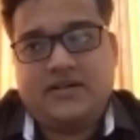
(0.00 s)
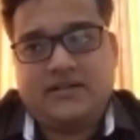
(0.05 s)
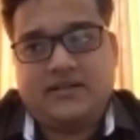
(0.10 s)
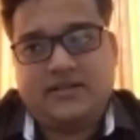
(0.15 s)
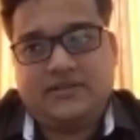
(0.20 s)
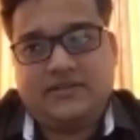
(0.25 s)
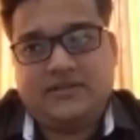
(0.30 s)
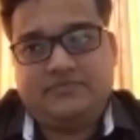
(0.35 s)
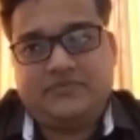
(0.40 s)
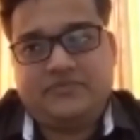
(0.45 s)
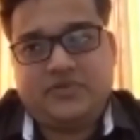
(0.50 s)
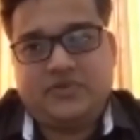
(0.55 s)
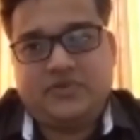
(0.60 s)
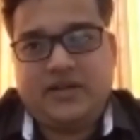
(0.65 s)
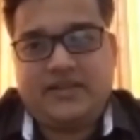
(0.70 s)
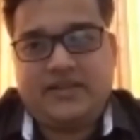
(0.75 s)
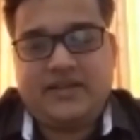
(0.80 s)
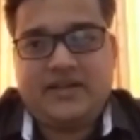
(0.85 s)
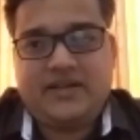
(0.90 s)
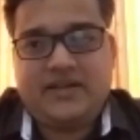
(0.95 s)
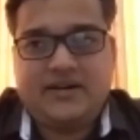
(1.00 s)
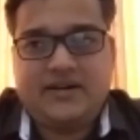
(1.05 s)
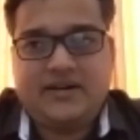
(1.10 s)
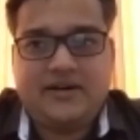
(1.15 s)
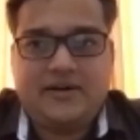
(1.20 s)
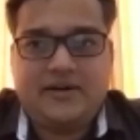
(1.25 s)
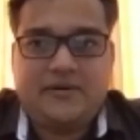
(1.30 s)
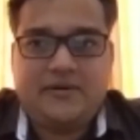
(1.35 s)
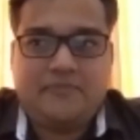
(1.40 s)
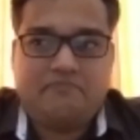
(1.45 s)
So I think
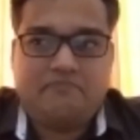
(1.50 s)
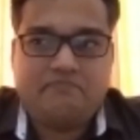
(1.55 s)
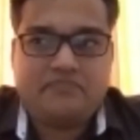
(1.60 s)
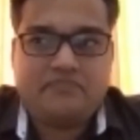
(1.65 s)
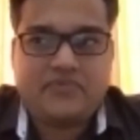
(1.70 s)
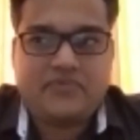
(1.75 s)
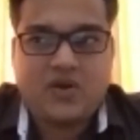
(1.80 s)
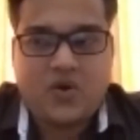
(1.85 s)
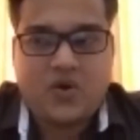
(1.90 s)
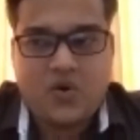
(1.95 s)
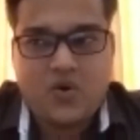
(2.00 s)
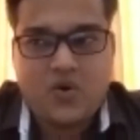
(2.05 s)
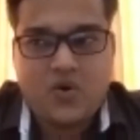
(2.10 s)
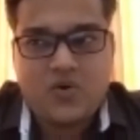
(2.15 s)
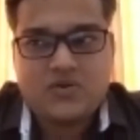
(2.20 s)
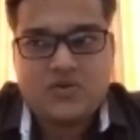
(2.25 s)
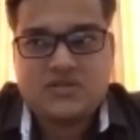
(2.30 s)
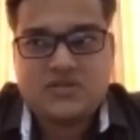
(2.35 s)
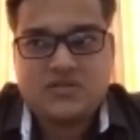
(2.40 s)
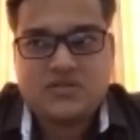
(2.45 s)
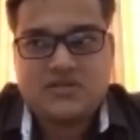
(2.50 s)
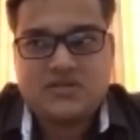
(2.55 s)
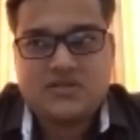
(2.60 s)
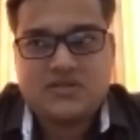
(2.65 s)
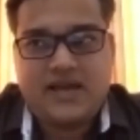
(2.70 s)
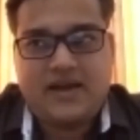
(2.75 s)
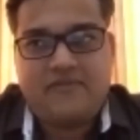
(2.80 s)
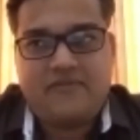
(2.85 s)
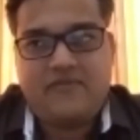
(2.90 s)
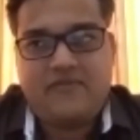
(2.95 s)
courts
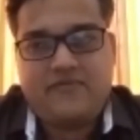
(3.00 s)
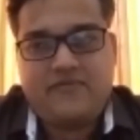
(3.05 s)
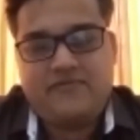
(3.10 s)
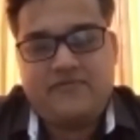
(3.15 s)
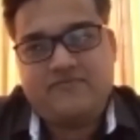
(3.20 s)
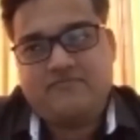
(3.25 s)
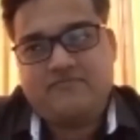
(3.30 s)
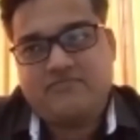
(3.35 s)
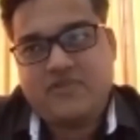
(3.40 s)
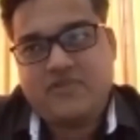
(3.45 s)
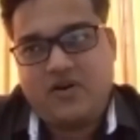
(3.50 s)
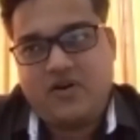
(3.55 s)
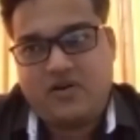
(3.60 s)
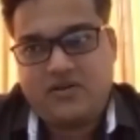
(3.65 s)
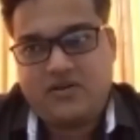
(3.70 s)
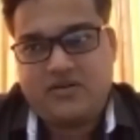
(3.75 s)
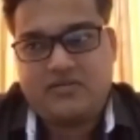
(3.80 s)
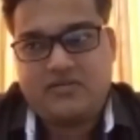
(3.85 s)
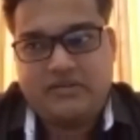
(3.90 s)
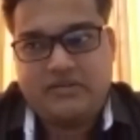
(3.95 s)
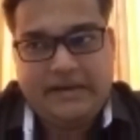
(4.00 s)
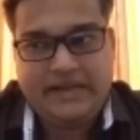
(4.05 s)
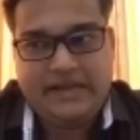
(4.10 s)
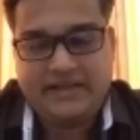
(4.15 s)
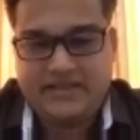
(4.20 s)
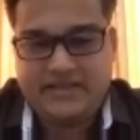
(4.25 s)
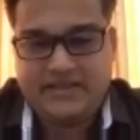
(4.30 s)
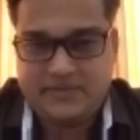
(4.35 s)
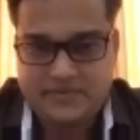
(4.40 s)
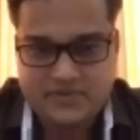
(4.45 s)
have got
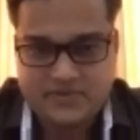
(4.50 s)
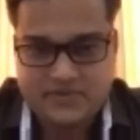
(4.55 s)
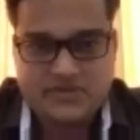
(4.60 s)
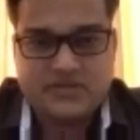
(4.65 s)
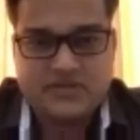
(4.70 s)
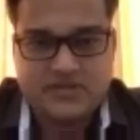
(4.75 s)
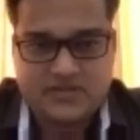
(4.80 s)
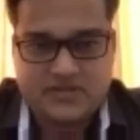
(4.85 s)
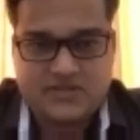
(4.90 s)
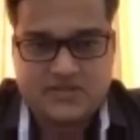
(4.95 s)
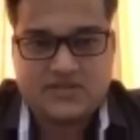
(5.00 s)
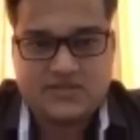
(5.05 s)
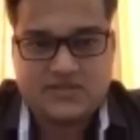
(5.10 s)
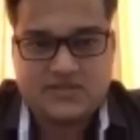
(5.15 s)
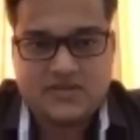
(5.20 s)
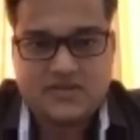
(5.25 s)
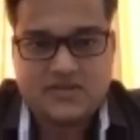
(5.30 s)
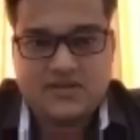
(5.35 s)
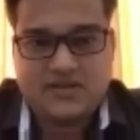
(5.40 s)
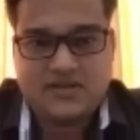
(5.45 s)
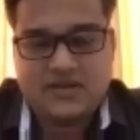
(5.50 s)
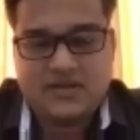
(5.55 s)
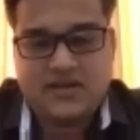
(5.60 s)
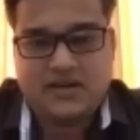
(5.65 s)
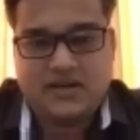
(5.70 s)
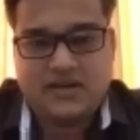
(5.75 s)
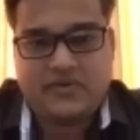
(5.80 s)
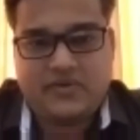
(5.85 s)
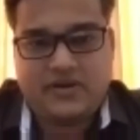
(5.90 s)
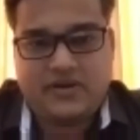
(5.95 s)
lengthy procedures,
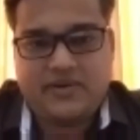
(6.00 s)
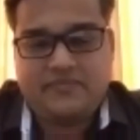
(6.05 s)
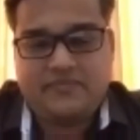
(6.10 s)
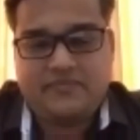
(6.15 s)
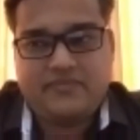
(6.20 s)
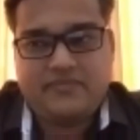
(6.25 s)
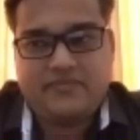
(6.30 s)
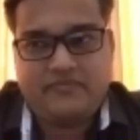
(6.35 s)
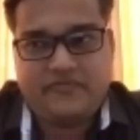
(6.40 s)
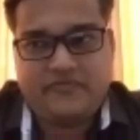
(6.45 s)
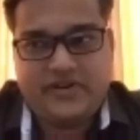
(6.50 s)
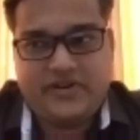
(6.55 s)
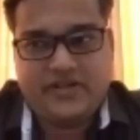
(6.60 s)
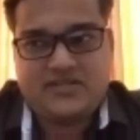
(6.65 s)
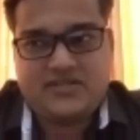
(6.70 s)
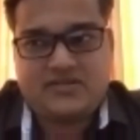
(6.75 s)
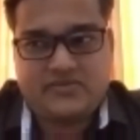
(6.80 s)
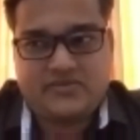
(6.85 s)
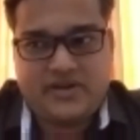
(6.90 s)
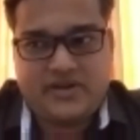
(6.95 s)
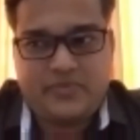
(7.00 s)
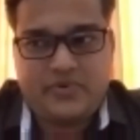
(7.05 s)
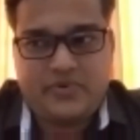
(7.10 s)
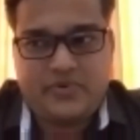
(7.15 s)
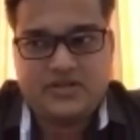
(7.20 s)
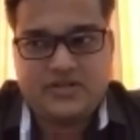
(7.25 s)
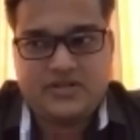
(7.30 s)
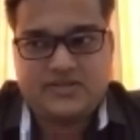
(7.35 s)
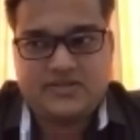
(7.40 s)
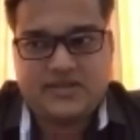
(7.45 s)
okay, whereas
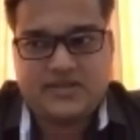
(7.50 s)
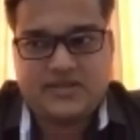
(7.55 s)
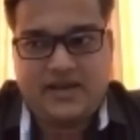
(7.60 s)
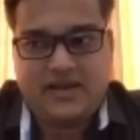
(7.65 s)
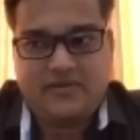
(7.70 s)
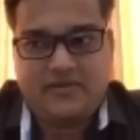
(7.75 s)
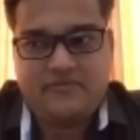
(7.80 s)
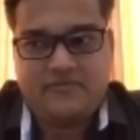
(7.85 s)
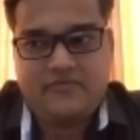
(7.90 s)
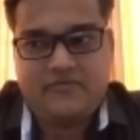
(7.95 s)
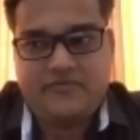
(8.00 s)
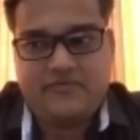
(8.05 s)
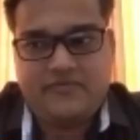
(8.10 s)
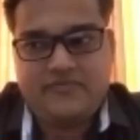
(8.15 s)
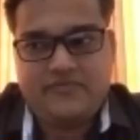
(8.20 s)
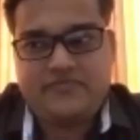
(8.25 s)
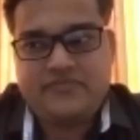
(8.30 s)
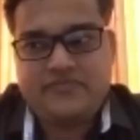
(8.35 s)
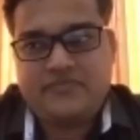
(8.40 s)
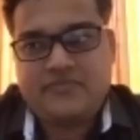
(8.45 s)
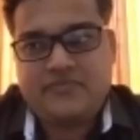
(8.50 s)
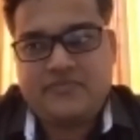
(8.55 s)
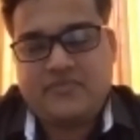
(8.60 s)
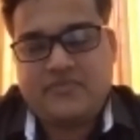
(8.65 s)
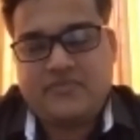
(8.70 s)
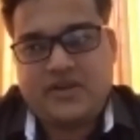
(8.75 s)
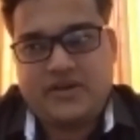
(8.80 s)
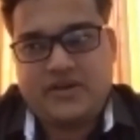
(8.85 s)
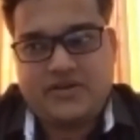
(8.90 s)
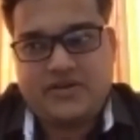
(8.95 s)
tribunals have
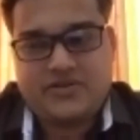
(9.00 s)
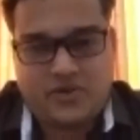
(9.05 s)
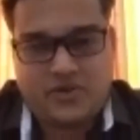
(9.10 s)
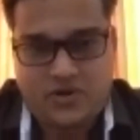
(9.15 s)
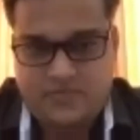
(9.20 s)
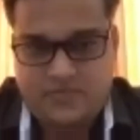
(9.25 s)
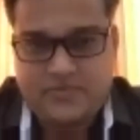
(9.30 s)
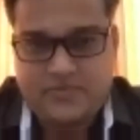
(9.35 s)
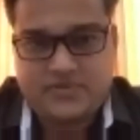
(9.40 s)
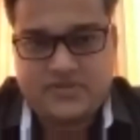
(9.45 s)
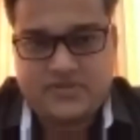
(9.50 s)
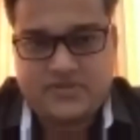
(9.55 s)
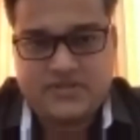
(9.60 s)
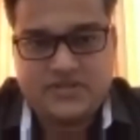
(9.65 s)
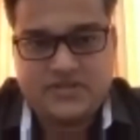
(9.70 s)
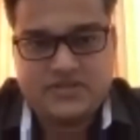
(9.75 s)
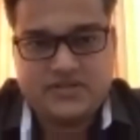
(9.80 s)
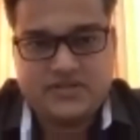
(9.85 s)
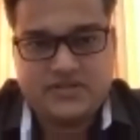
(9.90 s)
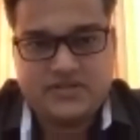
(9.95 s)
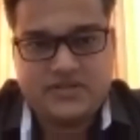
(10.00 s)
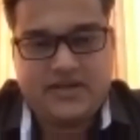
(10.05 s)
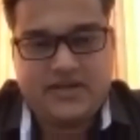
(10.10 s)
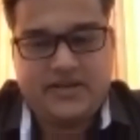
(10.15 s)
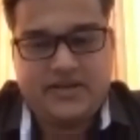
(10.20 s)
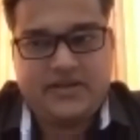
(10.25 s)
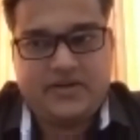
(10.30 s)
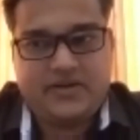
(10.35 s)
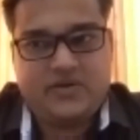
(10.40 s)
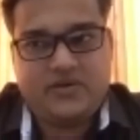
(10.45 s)
a short procedure, and
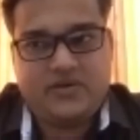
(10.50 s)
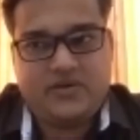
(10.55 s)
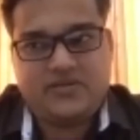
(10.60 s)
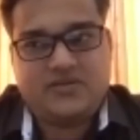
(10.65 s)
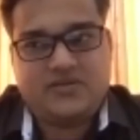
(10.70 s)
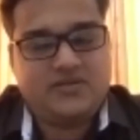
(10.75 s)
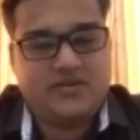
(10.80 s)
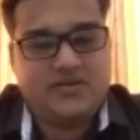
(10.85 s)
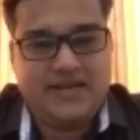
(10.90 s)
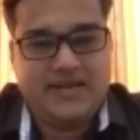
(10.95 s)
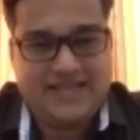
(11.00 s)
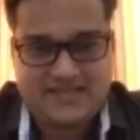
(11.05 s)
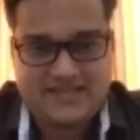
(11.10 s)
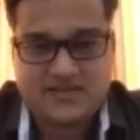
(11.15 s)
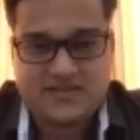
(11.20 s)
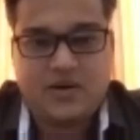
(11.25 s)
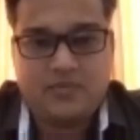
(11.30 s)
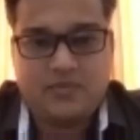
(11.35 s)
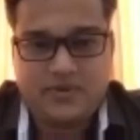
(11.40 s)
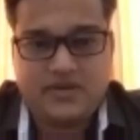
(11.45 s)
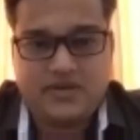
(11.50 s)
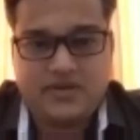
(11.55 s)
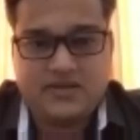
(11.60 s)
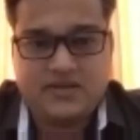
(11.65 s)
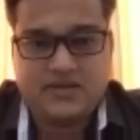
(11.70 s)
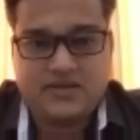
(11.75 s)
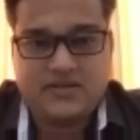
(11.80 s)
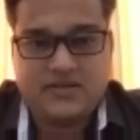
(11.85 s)
it's less complicated,